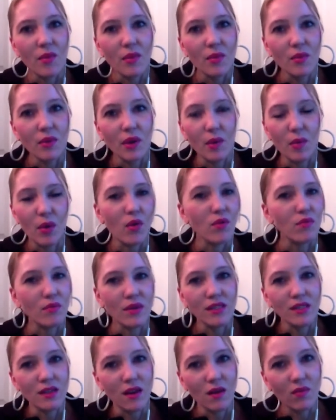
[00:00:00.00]
and we were both
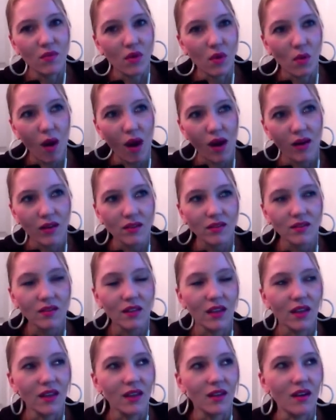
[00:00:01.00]
messed up for a while,
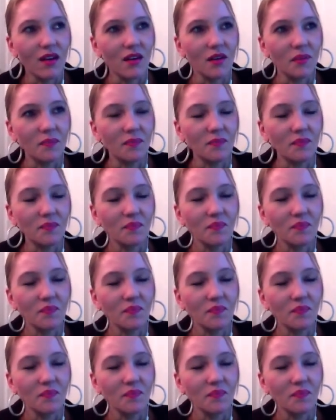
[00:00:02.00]
and